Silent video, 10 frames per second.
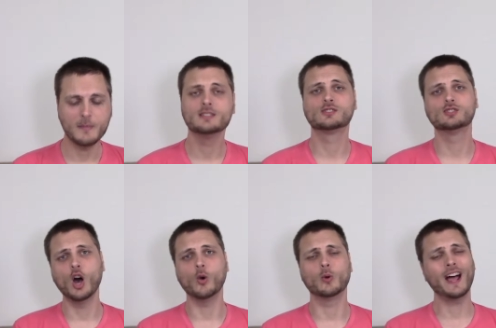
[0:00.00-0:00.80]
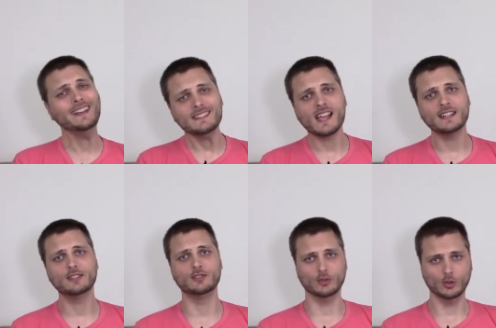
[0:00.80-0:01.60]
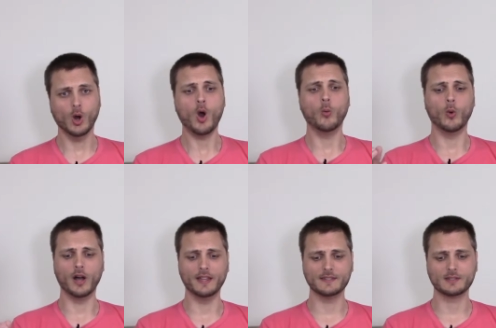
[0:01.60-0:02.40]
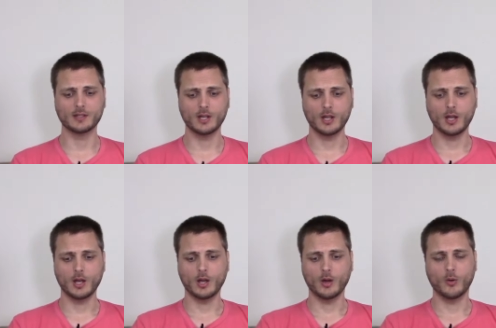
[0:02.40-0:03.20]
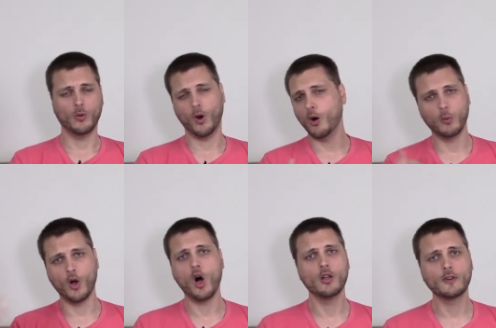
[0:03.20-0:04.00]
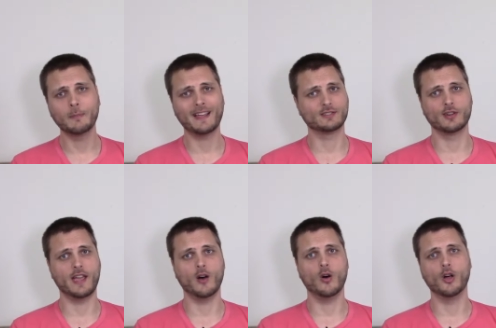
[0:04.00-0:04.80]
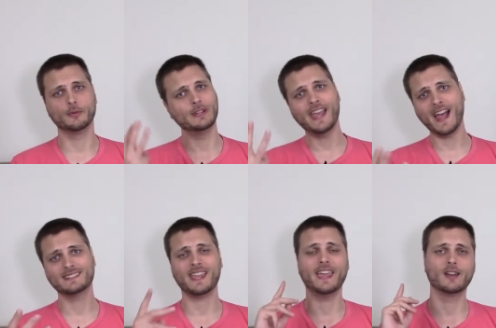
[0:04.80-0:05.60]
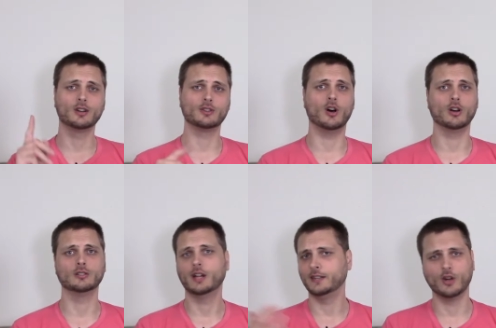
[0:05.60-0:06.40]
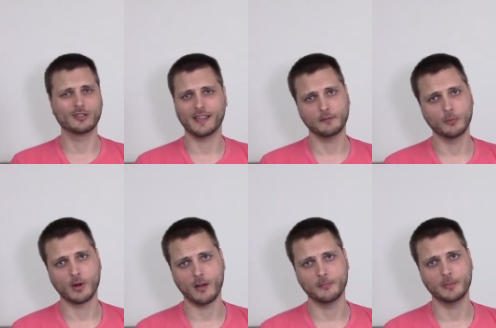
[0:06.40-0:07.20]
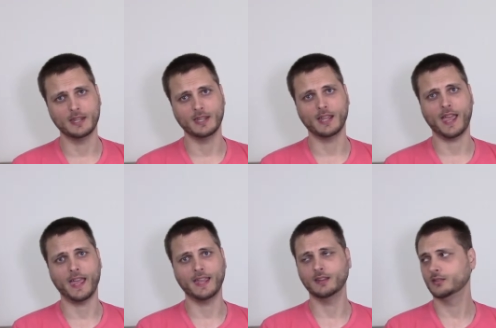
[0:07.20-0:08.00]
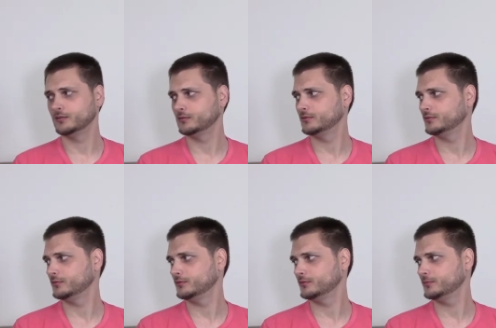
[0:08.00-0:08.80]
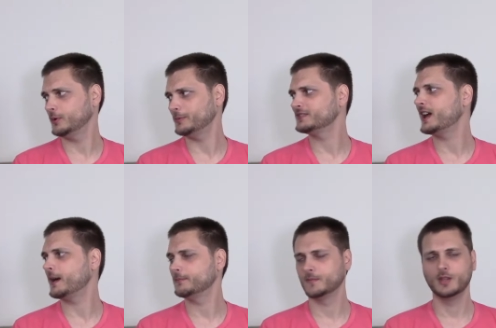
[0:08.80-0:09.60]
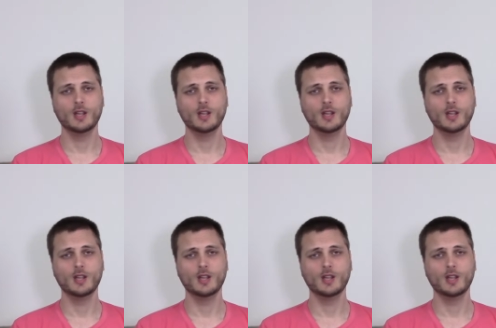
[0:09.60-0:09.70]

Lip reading: So what I decided to do was, well, all of our pets are now, all three cats and our dog, and dogs have no problem being a, Boba, stop.